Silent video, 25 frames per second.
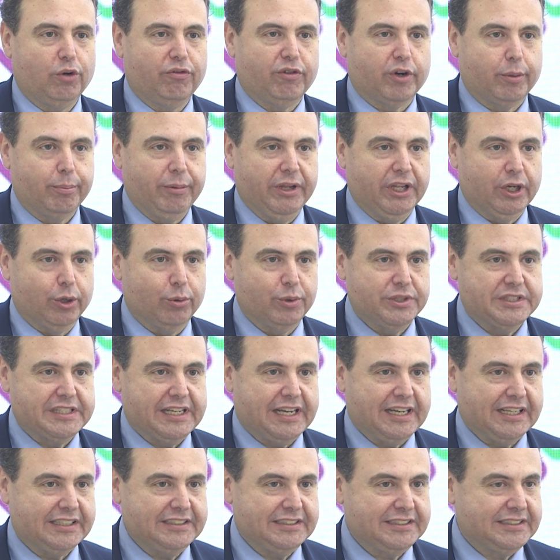for being with
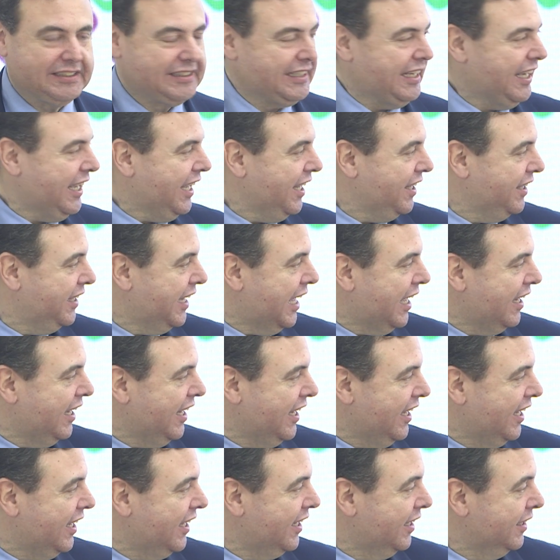us, and
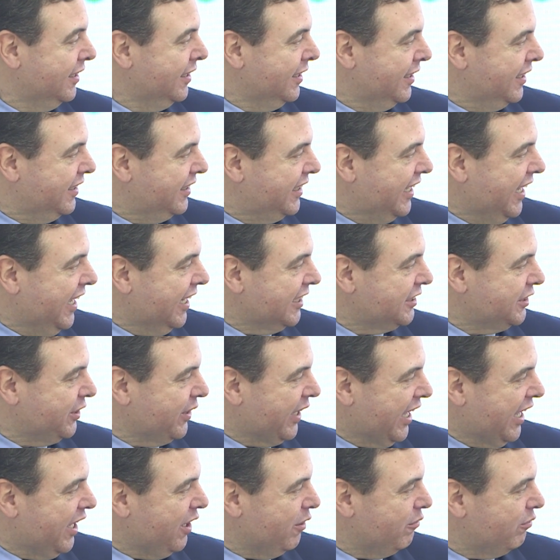Alain, thanks
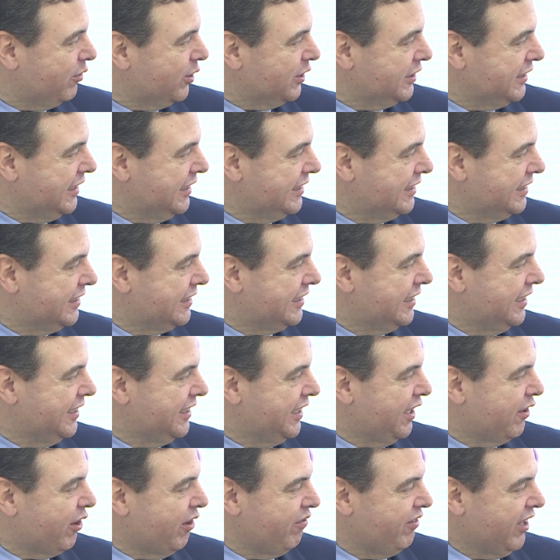again for this
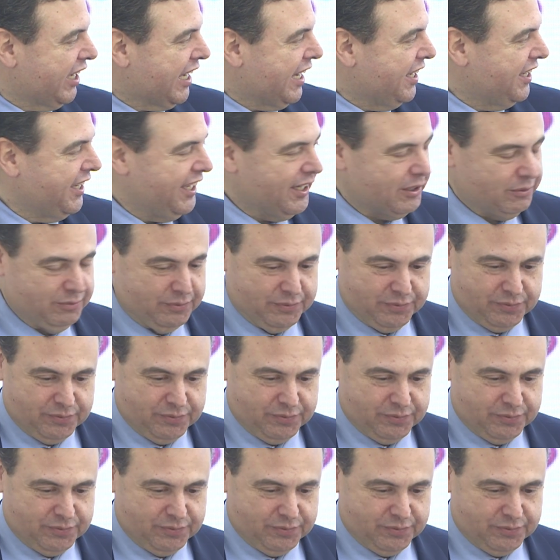terrific idea.